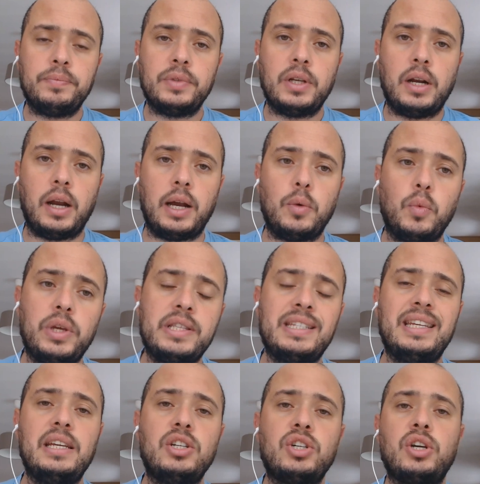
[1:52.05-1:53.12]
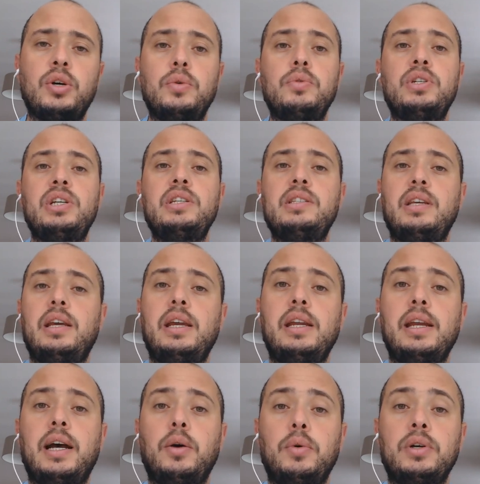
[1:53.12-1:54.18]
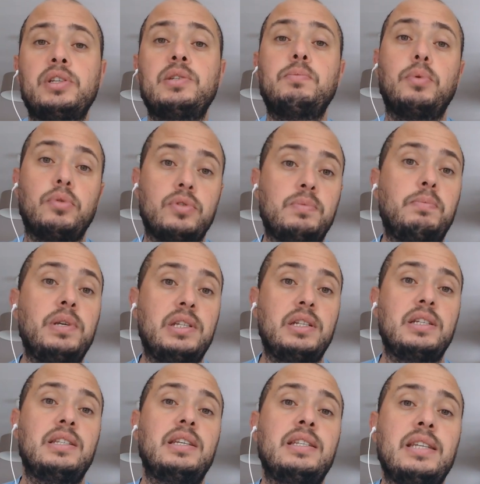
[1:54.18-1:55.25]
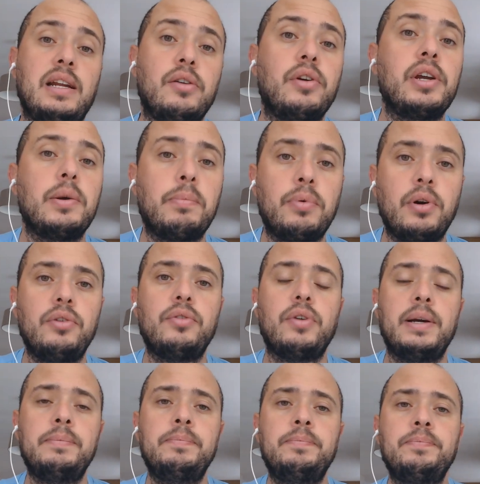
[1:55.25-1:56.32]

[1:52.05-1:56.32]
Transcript: like we teach coaches in our Sports Business Accelerator program,